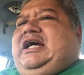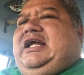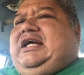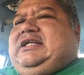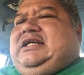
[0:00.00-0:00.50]

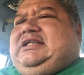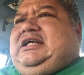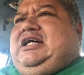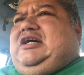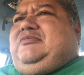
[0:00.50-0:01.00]
And at that
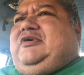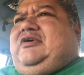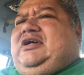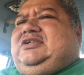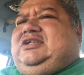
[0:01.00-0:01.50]
time, we
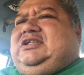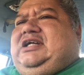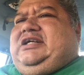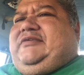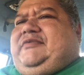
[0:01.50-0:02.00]
will also
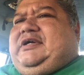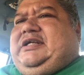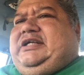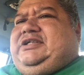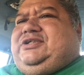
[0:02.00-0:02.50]
study
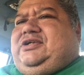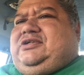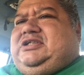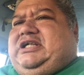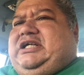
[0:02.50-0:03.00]
what each
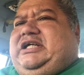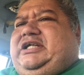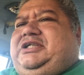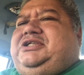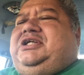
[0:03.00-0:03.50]
church
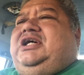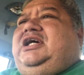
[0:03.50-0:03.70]
age